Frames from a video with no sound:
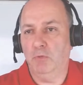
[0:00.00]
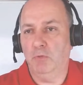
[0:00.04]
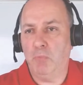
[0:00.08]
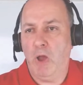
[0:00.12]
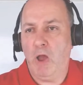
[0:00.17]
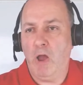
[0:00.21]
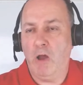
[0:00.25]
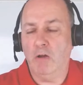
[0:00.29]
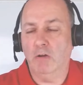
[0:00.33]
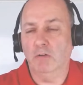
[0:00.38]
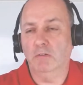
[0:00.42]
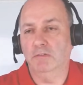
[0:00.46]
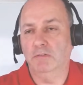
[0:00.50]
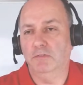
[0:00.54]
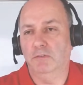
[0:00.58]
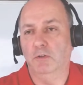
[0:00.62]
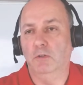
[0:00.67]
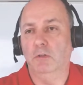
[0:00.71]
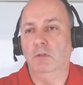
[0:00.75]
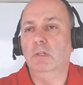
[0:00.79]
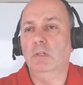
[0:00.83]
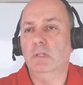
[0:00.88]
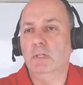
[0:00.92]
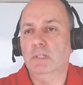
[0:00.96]

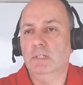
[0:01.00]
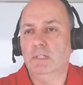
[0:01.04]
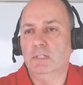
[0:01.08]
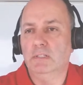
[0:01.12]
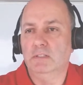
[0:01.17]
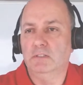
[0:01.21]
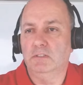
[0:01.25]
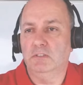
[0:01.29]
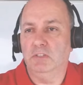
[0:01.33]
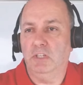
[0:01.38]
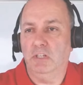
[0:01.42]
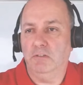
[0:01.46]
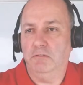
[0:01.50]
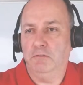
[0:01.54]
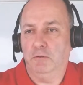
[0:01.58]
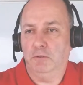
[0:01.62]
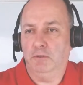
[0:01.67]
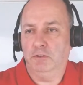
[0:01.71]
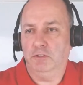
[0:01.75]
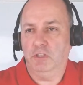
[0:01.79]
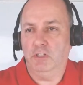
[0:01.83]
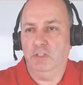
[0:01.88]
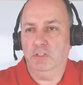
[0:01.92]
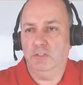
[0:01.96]
powerful
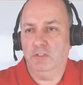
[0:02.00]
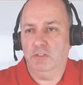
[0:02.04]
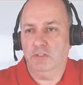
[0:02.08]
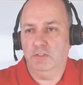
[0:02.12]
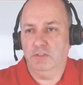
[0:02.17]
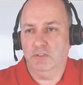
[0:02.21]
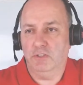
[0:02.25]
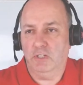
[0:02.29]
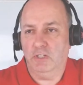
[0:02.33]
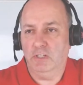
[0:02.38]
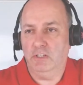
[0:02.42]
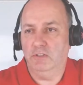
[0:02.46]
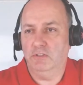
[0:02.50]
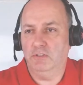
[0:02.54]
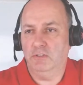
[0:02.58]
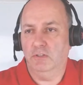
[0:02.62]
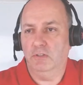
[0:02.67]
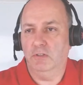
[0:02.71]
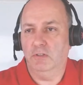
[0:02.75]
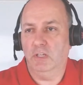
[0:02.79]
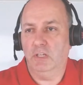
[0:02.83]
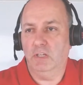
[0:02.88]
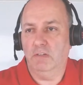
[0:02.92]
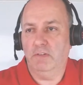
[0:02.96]
defrost heaters
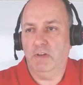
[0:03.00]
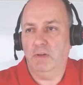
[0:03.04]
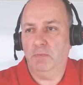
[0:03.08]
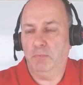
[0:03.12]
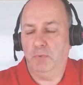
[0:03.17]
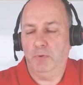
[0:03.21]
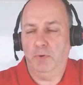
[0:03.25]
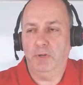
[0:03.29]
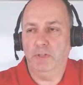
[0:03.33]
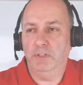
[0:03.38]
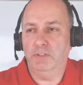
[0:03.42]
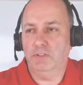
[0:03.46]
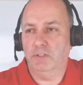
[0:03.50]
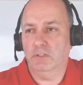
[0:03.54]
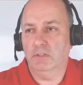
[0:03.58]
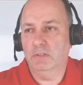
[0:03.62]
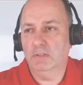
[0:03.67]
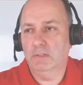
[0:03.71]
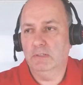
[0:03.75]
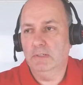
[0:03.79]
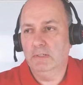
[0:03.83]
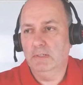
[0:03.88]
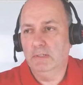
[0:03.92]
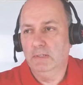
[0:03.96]
into the evaporator?
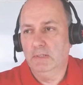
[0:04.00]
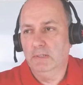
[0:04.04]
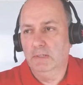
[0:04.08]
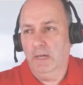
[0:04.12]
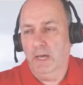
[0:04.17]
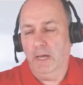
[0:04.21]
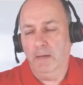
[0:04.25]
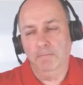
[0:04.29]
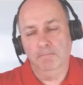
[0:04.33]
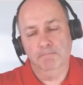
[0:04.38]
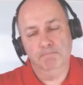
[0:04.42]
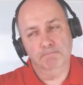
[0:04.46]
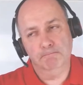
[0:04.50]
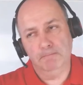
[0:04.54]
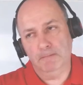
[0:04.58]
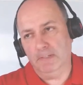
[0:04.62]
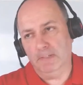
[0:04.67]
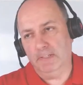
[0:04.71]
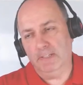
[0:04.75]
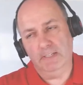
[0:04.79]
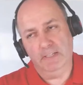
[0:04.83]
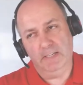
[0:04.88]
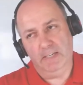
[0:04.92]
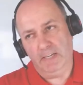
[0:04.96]

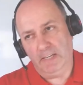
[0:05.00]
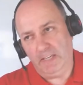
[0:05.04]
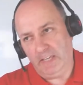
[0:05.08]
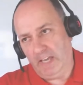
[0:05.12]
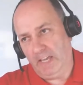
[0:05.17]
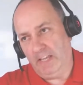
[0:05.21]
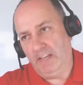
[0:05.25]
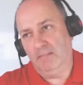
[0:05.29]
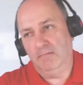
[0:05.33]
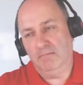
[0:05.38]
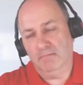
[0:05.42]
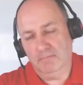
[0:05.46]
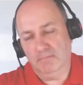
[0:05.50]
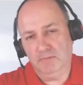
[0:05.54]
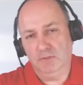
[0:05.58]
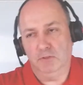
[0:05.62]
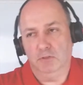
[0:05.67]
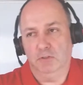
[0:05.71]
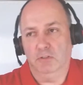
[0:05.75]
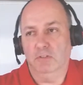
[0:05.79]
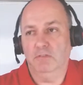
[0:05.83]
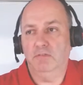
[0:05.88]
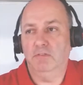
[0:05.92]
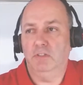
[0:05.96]
Again,
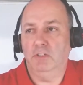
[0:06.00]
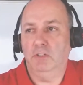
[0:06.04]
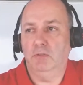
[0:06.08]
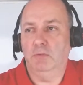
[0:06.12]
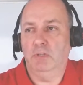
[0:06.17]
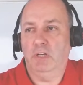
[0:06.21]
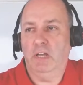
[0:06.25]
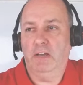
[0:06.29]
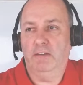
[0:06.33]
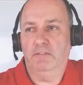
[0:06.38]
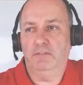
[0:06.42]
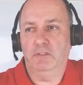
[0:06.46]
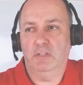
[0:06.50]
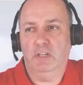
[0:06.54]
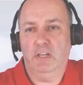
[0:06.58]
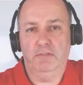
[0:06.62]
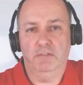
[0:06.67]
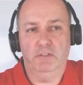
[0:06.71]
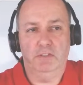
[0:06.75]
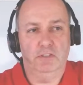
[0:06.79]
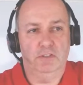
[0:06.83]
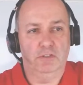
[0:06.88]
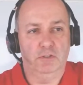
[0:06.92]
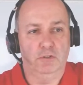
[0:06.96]
sort of, you would have to
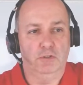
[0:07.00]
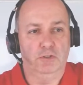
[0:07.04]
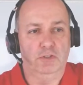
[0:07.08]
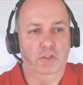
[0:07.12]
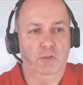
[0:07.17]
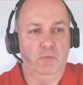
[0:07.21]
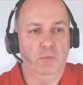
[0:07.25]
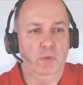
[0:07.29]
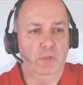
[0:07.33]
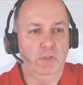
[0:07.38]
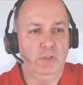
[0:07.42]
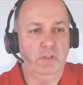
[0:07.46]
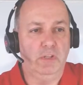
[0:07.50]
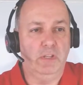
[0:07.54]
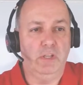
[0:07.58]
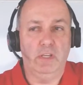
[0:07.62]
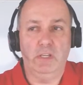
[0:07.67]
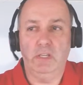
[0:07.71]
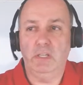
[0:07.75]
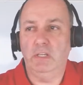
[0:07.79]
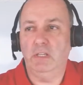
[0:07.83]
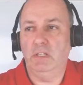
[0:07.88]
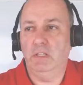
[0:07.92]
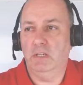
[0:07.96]
have a discussion with
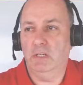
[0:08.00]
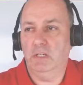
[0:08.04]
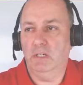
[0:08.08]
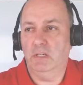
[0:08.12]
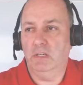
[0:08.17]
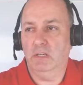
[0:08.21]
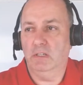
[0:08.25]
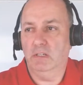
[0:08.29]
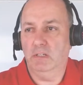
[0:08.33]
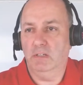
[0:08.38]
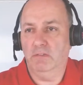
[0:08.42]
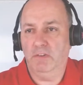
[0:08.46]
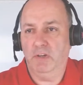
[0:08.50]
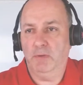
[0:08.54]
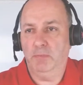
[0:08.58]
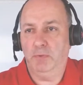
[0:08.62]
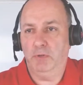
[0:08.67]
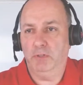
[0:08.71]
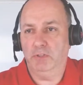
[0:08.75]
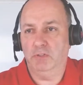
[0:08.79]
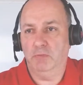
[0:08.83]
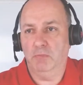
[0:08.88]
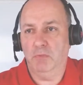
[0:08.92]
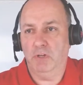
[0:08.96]
the
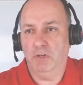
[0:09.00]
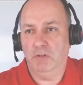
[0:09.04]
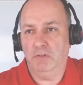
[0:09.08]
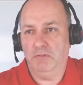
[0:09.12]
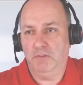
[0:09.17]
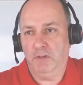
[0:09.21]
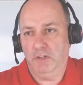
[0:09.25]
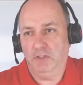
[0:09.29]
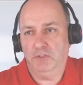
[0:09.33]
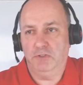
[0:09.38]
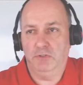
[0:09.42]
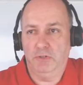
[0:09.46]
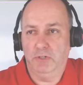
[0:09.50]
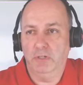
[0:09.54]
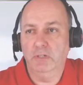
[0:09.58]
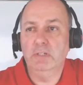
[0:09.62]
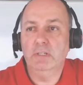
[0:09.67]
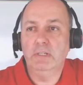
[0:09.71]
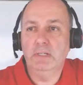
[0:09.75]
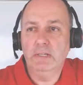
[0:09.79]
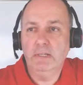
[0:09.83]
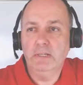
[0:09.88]
evaporator manufacturer.